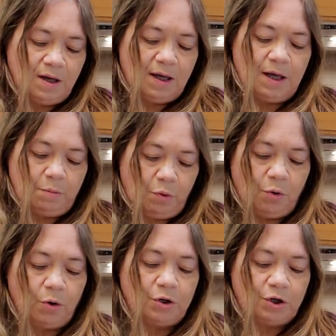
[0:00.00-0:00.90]
in
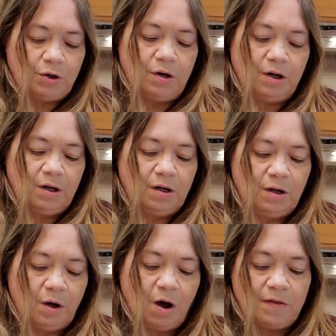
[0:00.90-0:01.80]
Port Orchard,
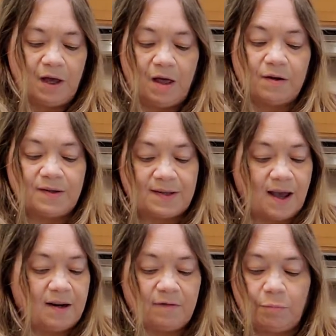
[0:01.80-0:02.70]
on the other
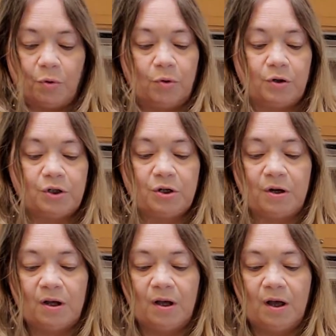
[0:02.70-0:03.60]
side of Port Orchard,
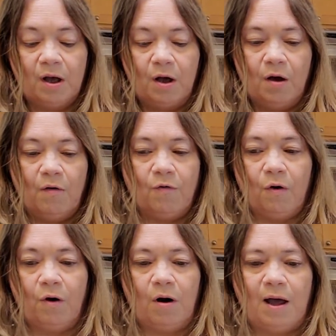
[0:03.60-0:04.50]

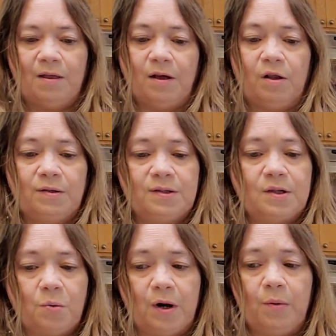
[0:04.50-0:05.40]
for close to
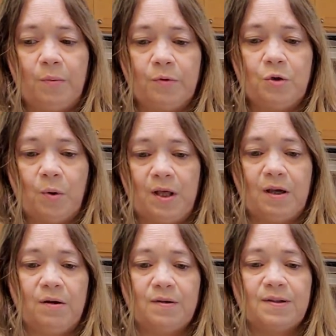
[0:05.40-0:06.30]
20
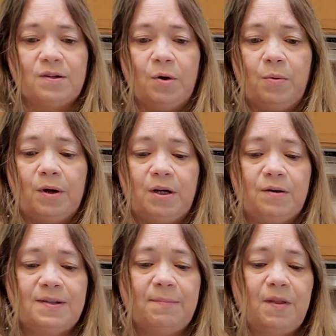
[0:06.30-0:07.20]
years, 21
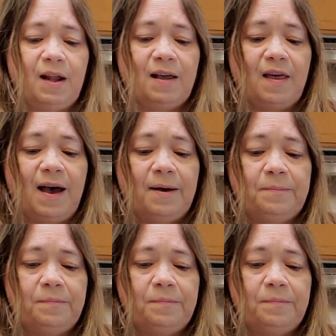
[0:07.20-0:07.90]
years, something like that.